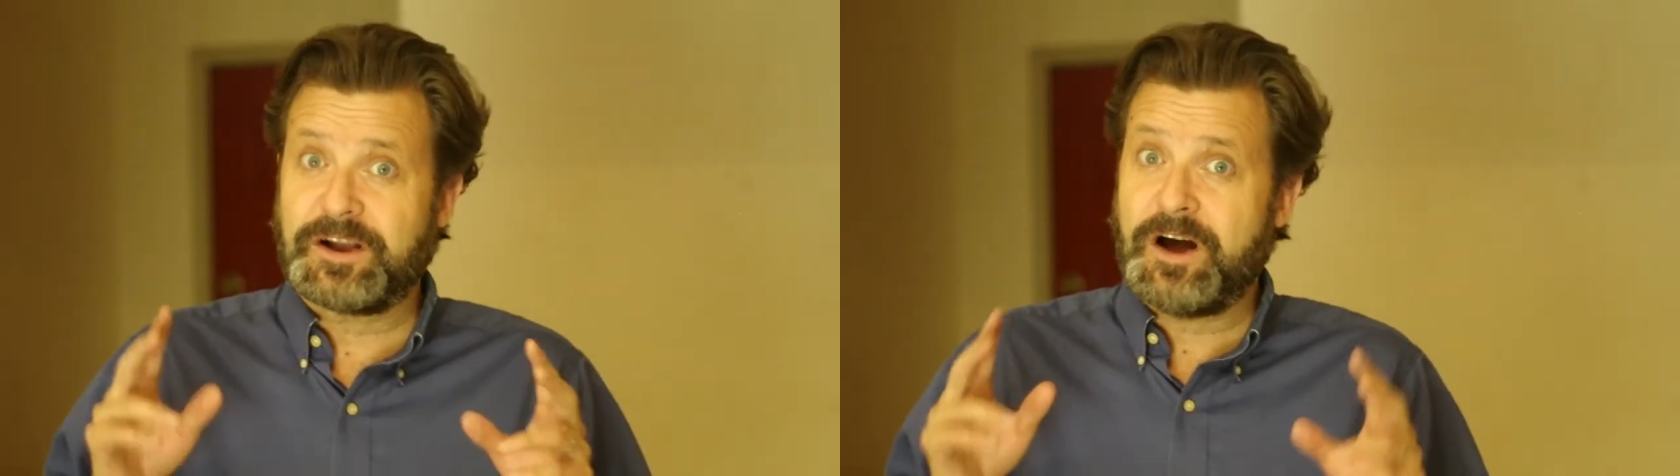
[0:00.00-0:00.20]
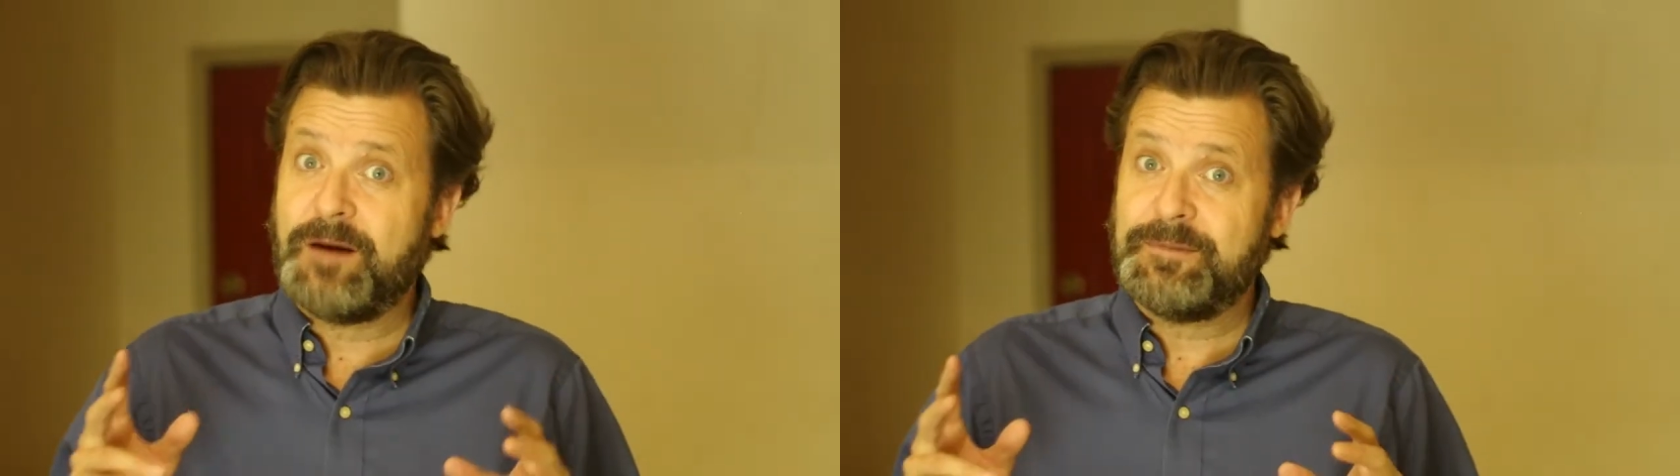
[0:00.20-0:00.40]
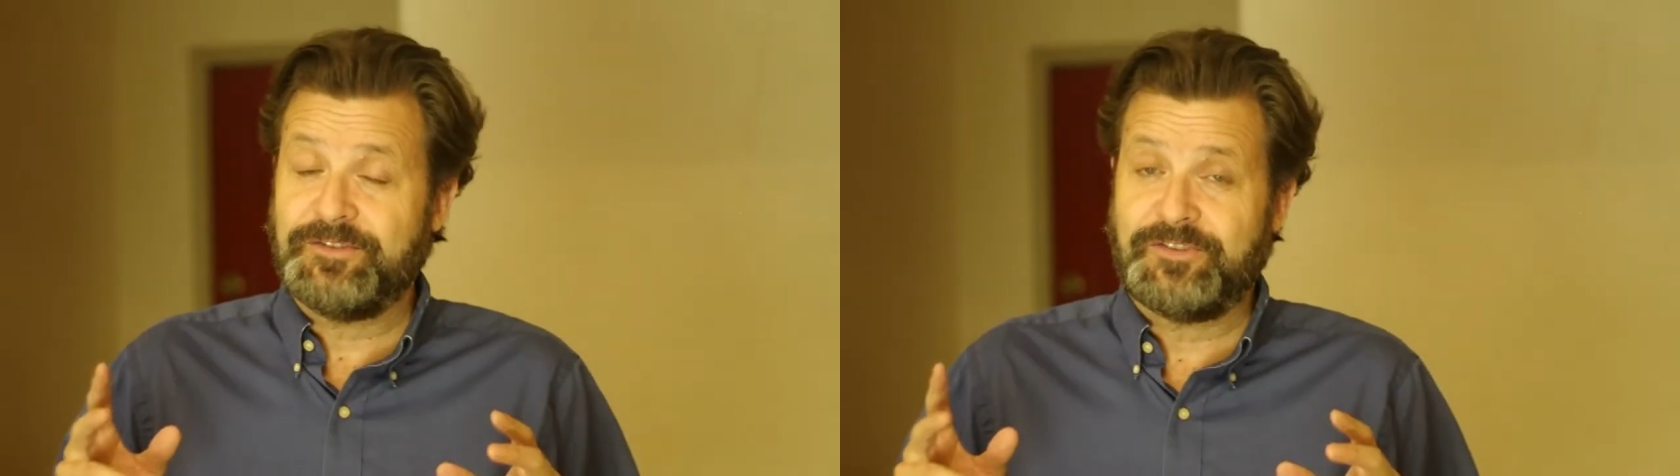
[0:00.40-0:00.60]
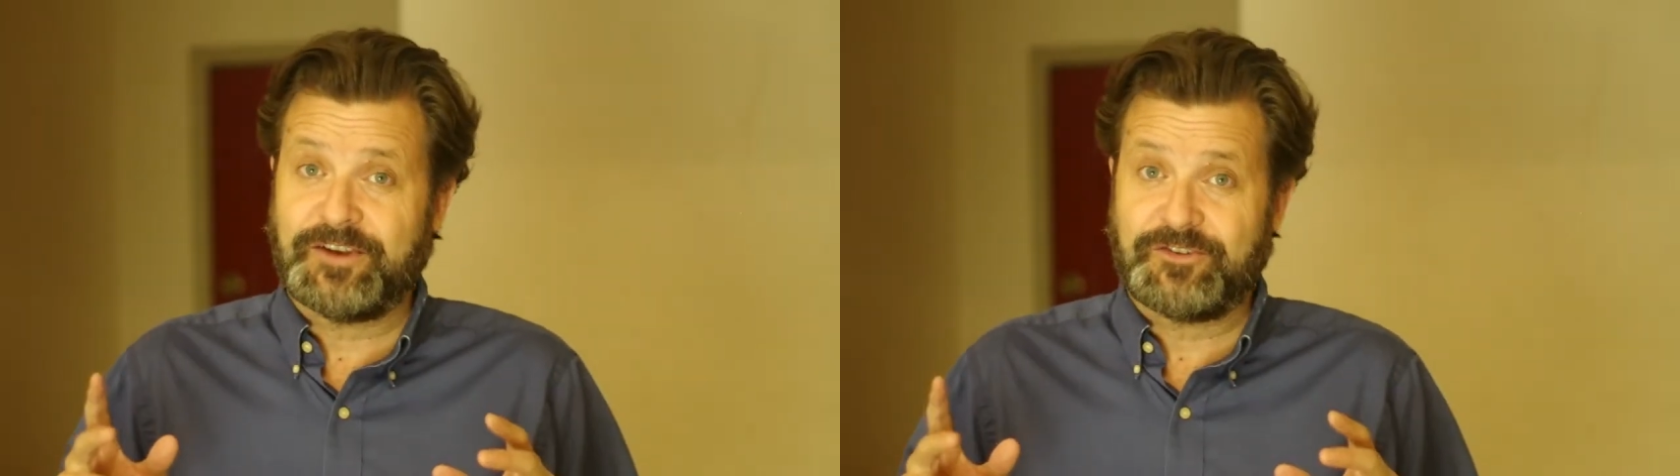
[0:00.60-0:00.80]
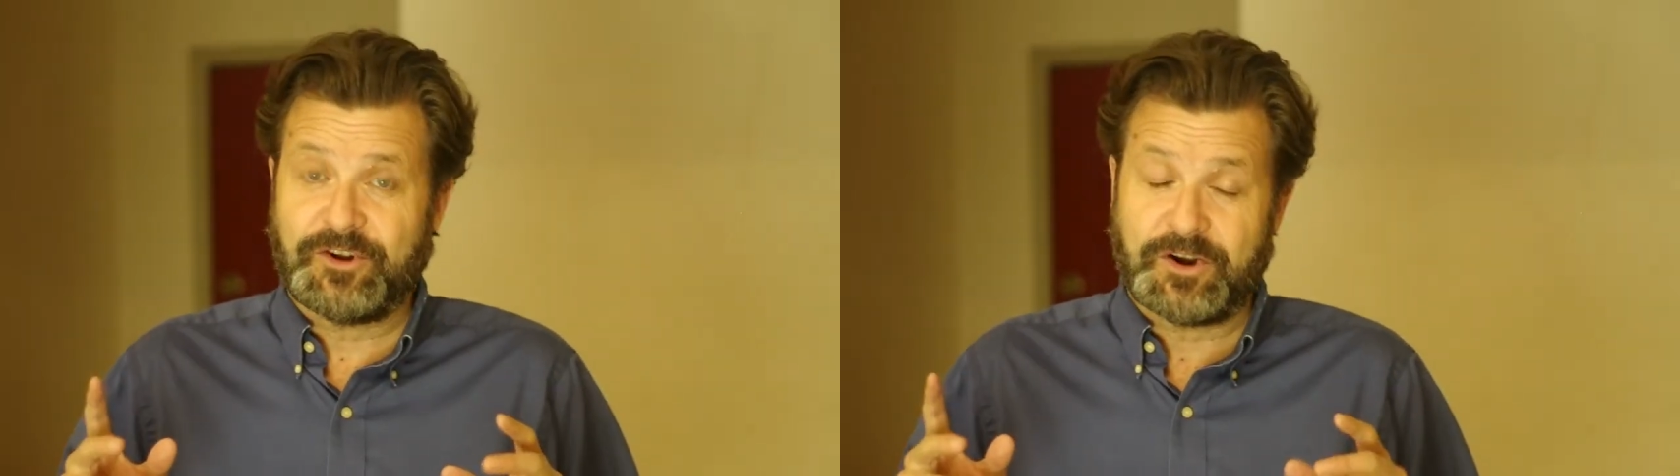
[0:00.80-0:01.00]
comment
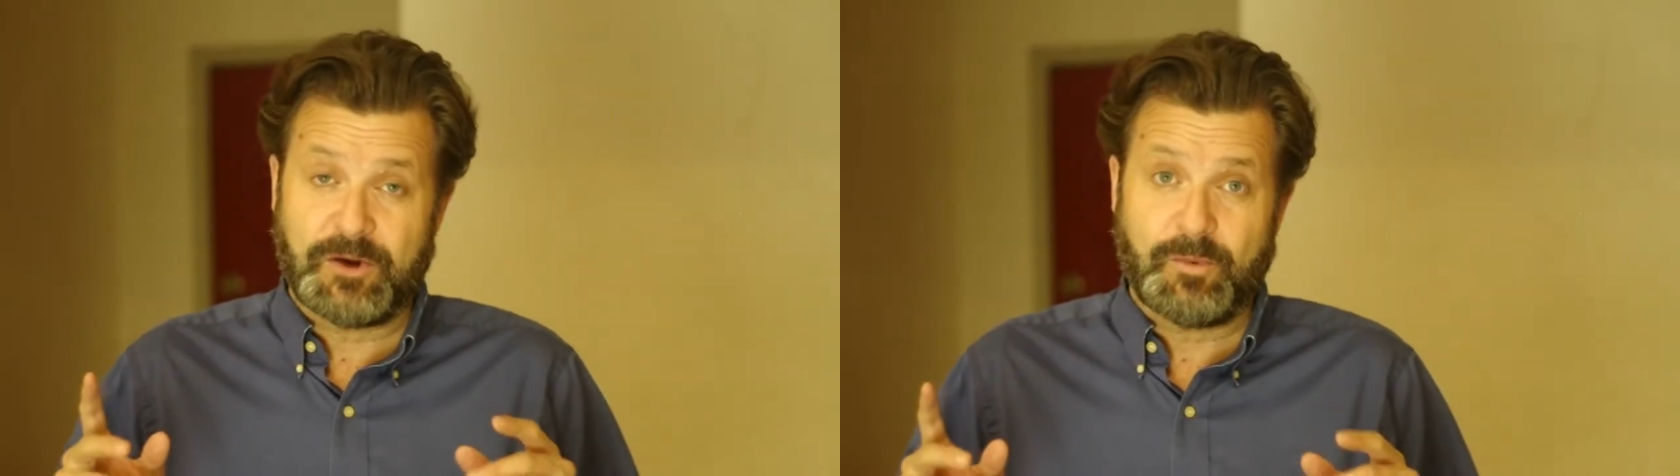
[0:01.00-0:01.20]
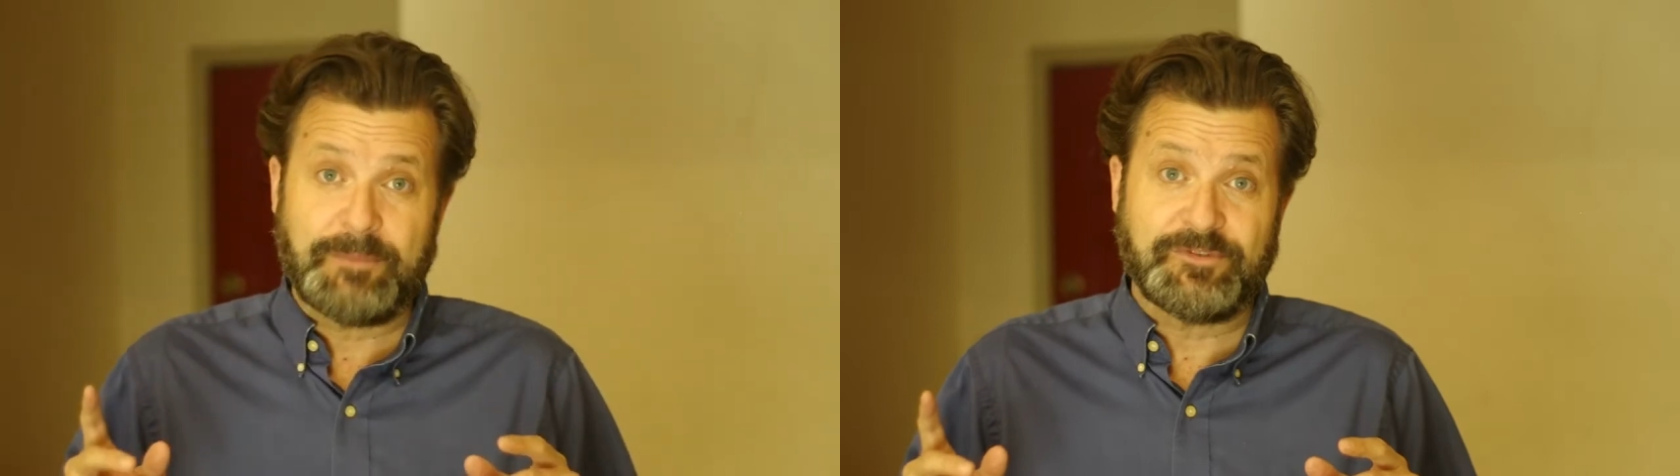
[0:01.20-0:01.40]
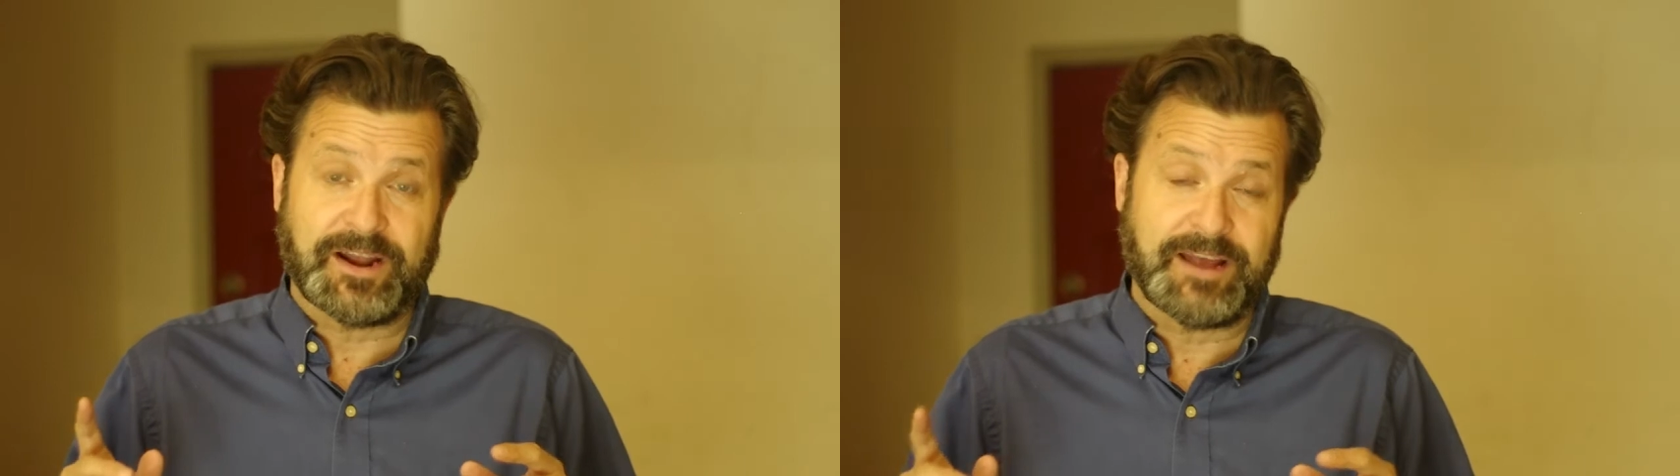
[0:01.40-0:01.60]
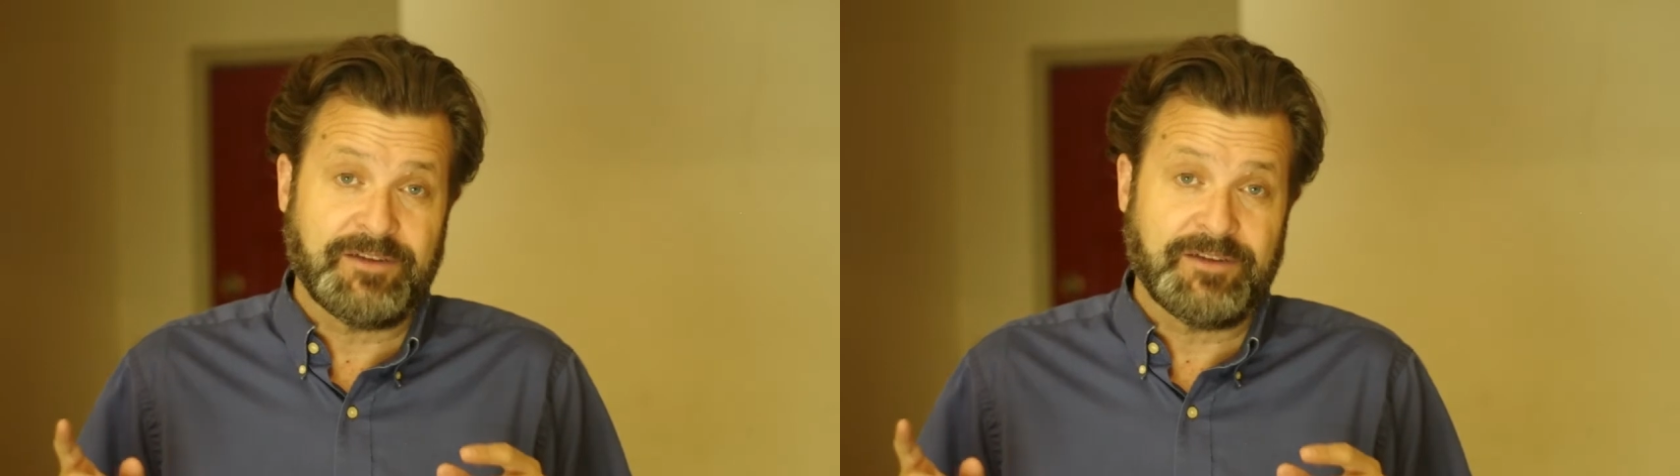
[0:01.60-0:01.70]
section on our website.